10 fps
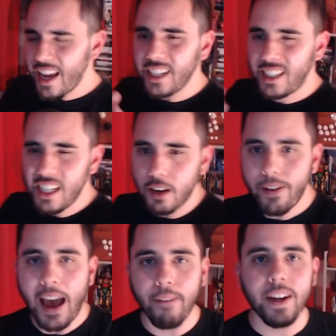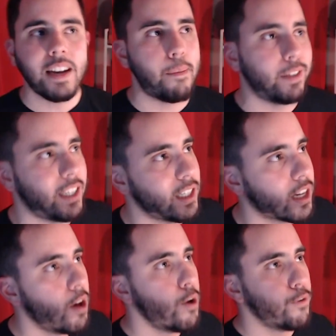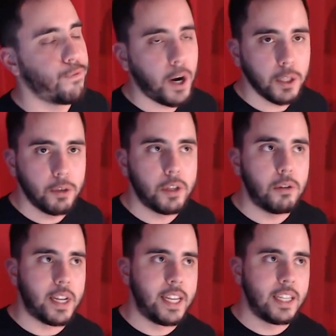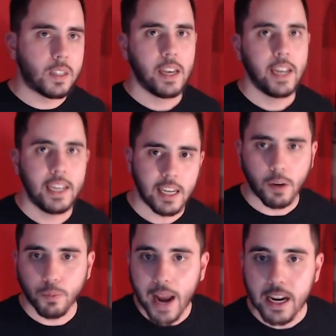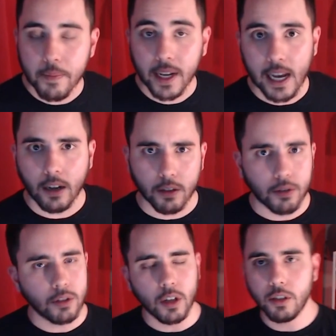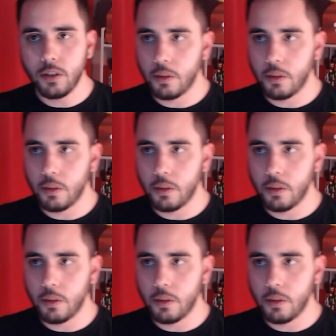the idea of having Nemesis follow you, and he's like a random encounter. There's also